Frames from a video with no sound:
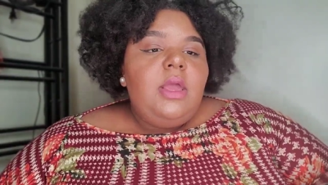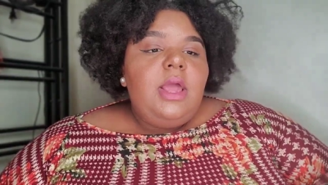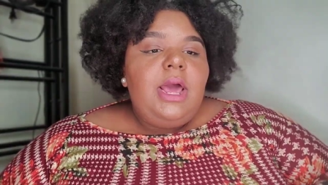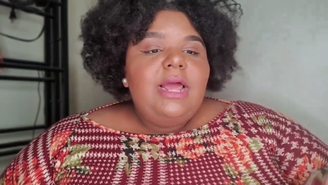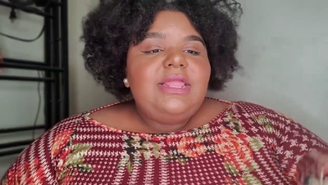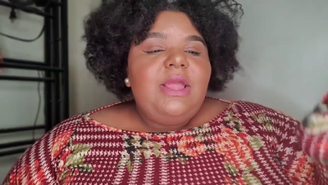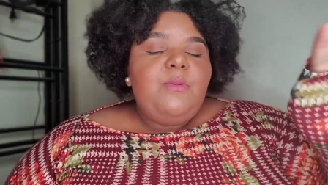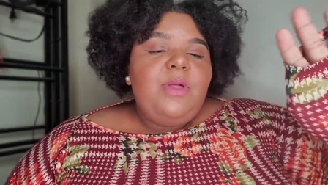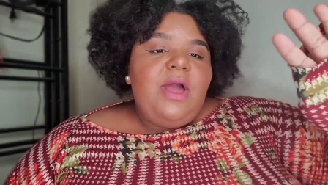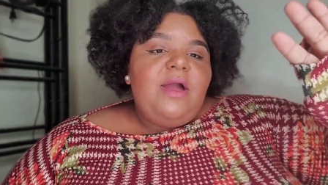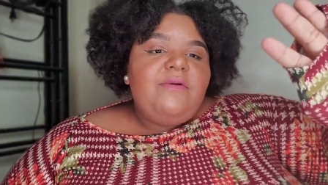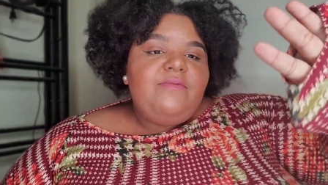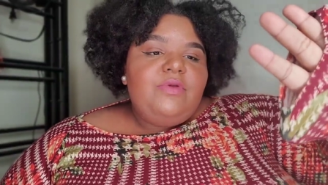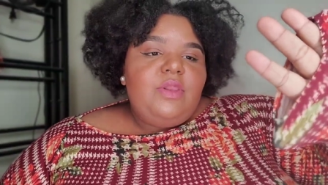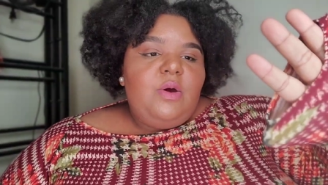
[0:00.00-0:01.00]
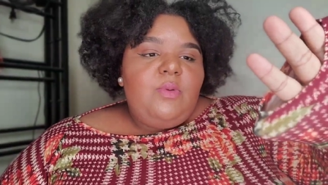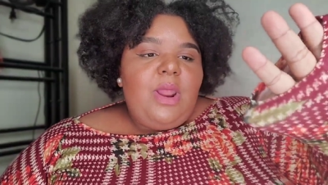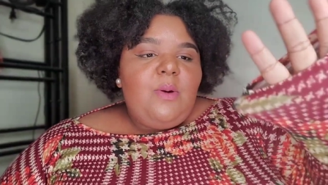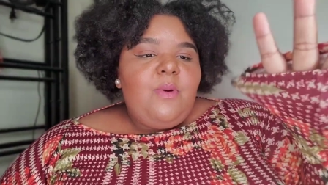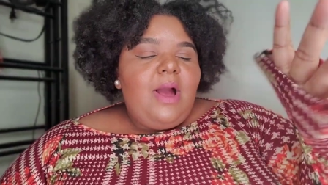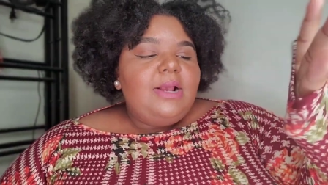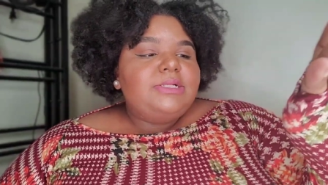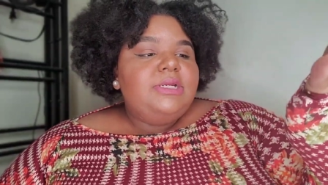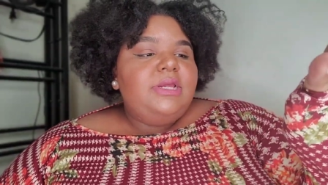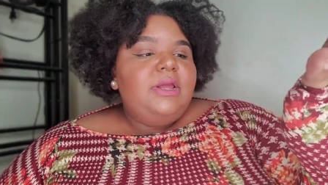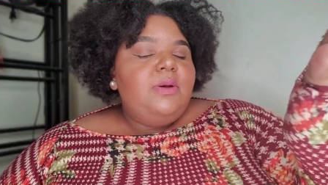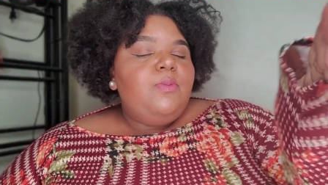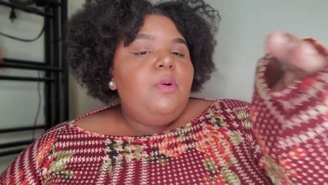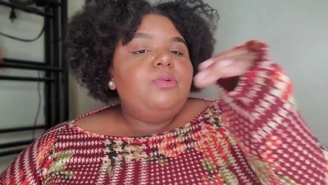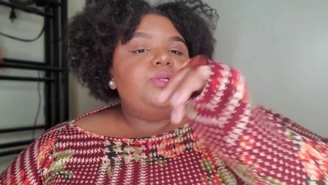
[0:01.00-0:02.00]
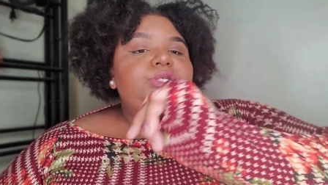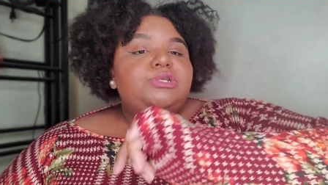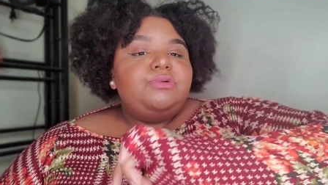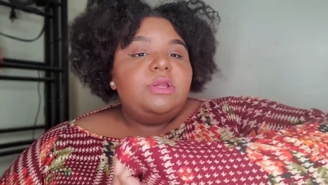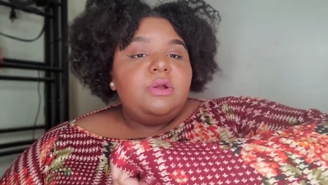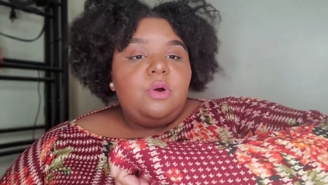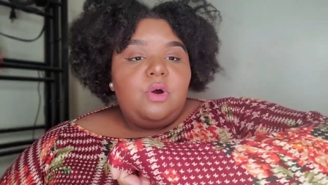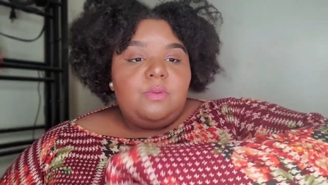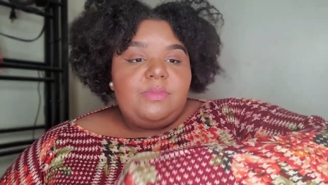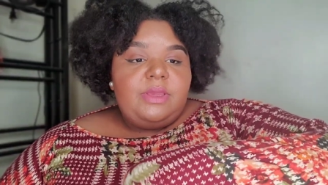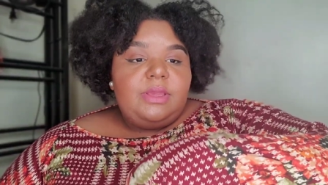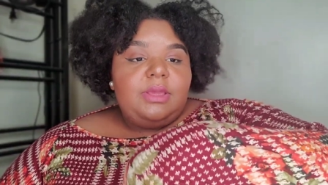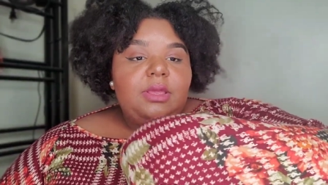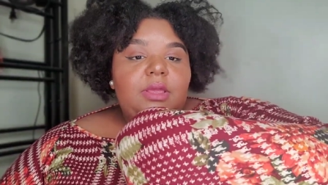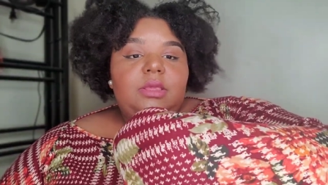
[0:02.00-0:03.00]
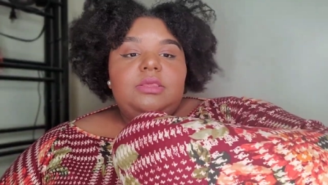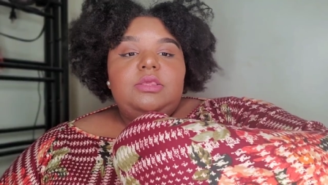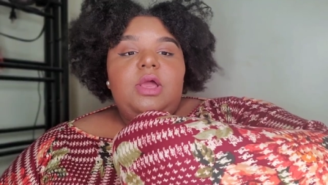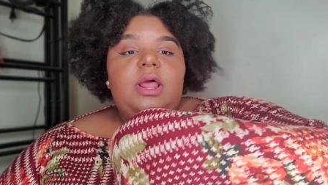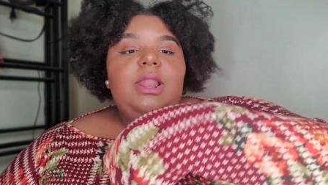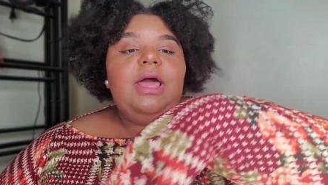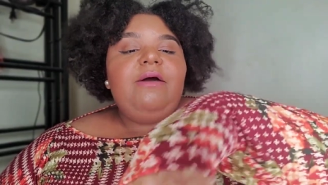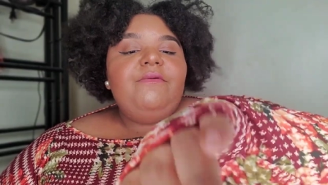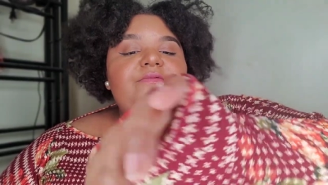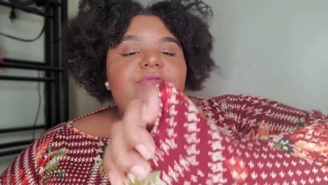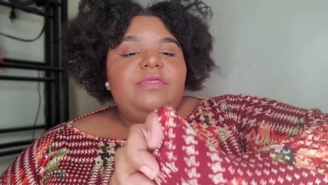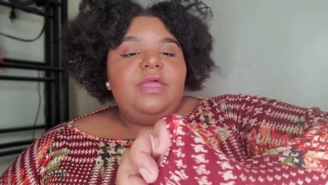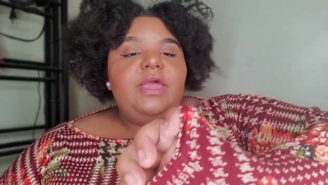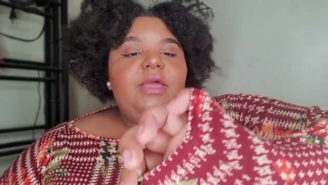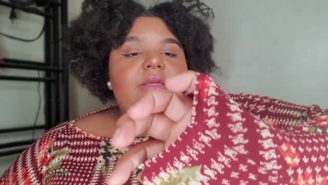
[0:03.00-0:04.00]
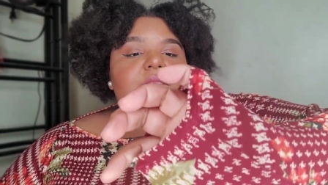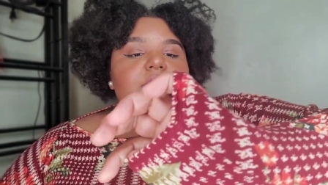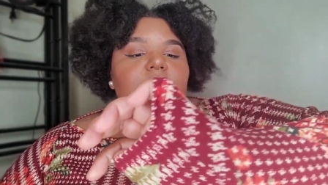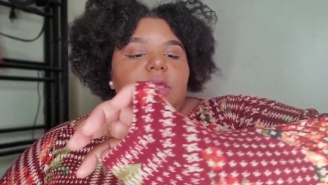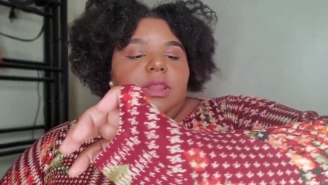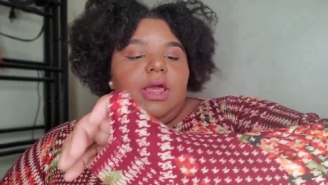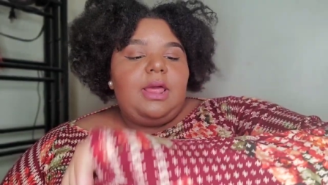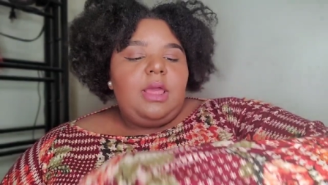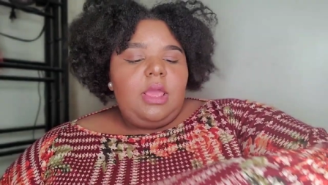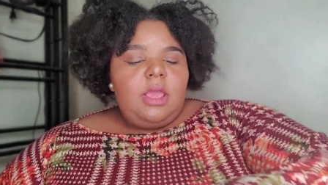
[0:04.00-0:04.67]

I like that when I, you know, when I wash it, it won't shrink on me. So I love that. And I,